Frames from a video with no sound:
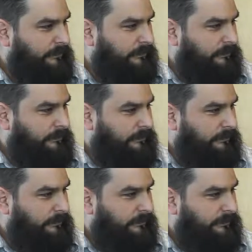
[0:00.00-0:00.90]

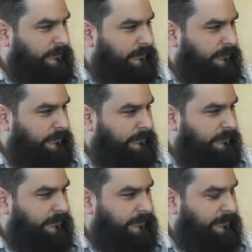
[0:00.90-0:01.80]

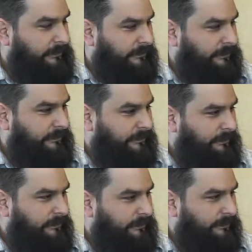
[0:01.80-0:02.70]

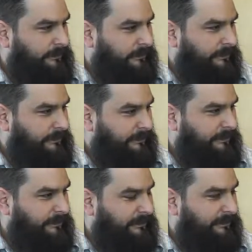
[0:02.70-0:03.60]

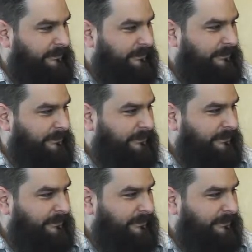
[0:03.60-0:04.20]
No words are spoken by the person on screen.